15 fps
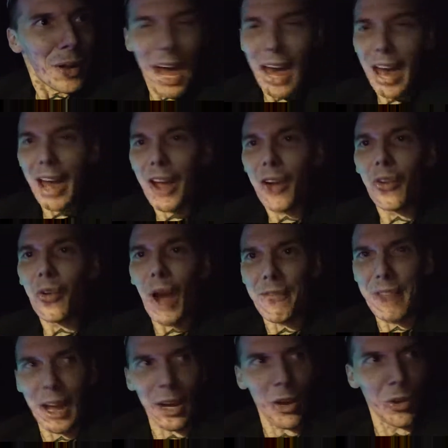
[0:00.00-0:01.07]
aircraft
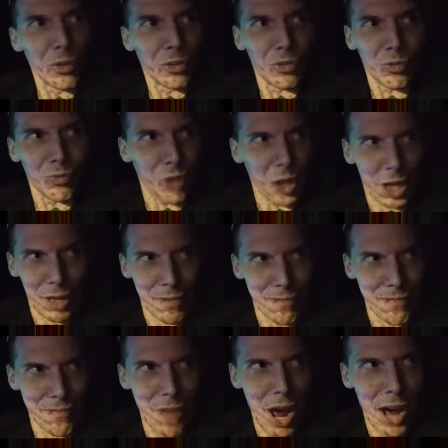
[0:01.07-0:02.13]
that goes fucking
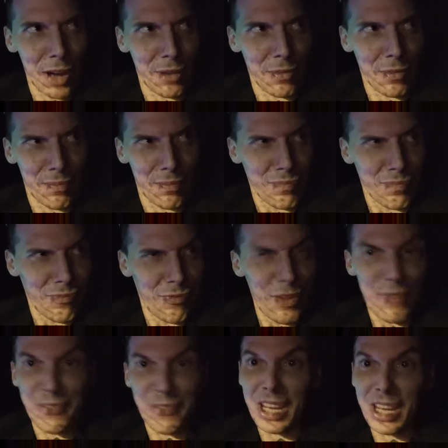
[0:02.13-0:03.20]
Mach
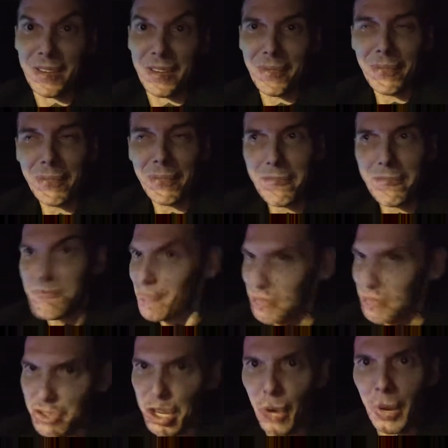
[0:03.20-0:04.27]
15.
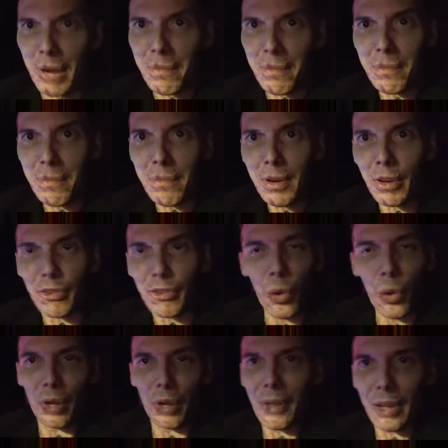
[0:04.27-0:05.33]
Do it. Here's
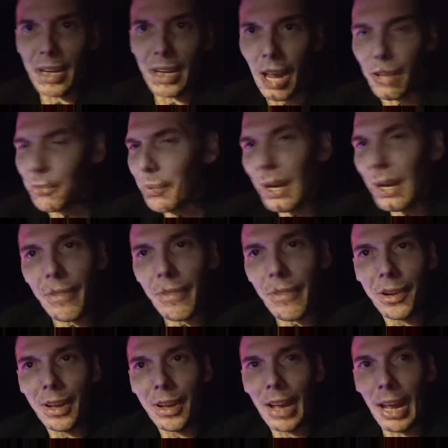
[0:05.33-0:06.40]
$200 million, whatever.
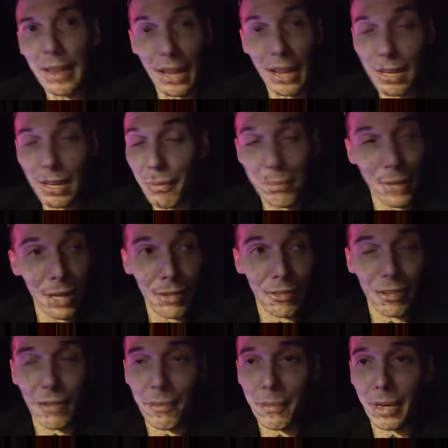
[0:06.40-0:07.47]
They
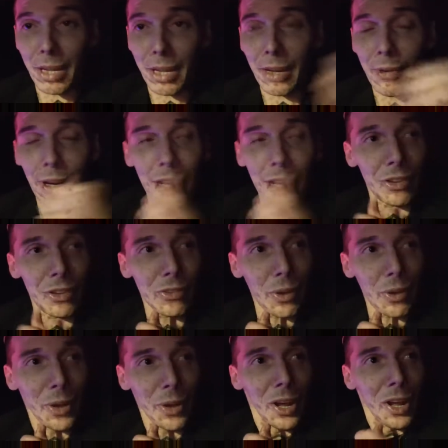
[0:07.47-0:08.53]
just give them money like crazy.
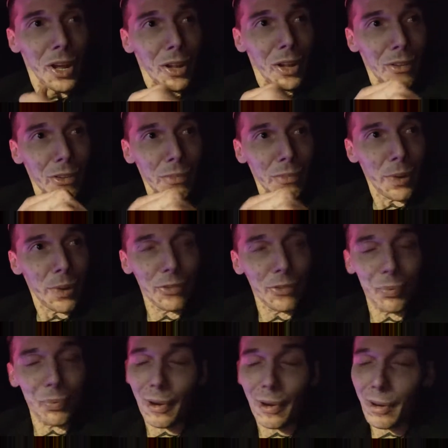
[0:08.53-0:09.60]
So there's parts
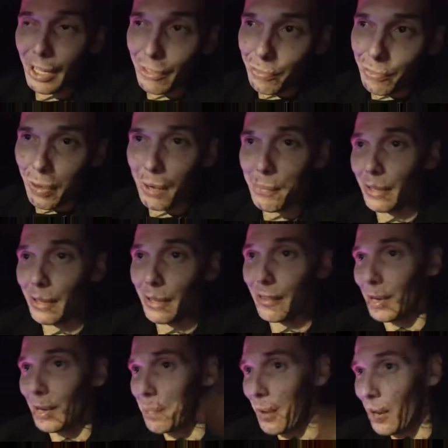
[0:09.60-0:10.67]
where it's part
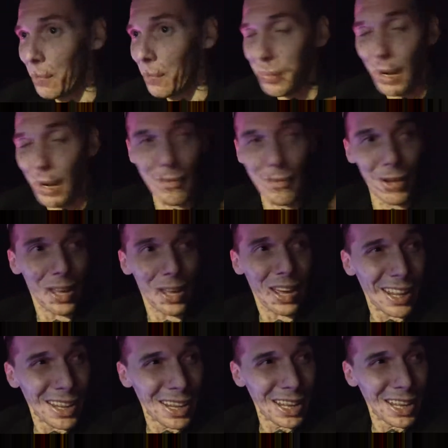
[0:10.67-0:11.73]
military, part private,
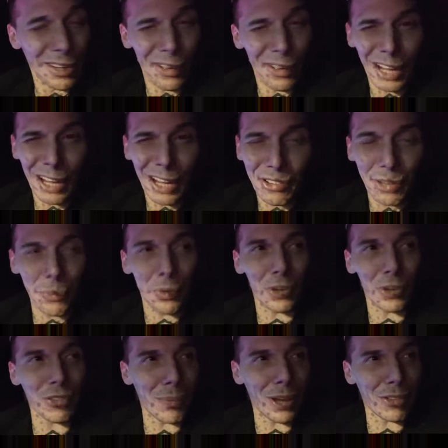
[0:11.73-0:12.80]
and that shit works
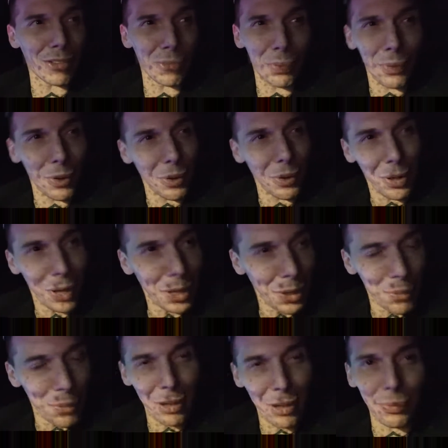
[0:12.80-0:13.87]
the best. That's where like our
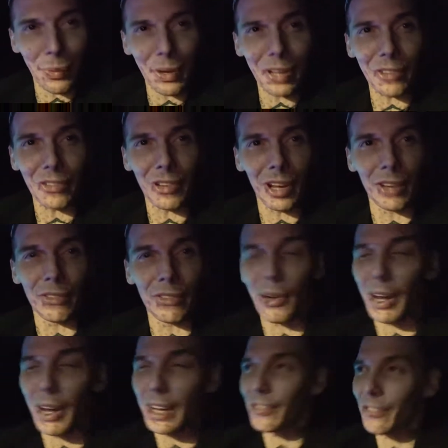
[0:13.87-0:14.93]
best work is done. So
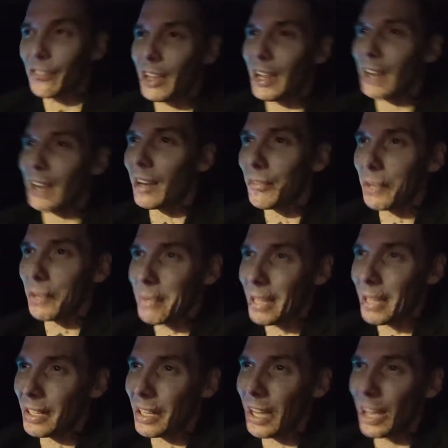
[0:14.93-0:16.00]
I could see that definitely
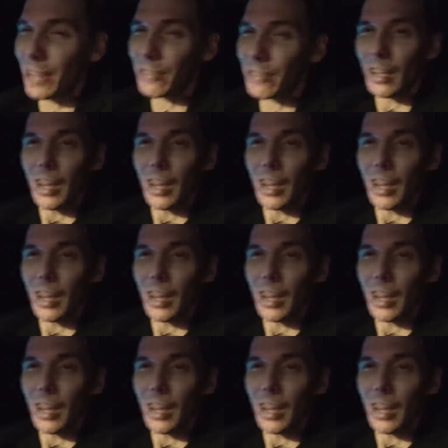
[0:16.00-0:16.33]
being the case.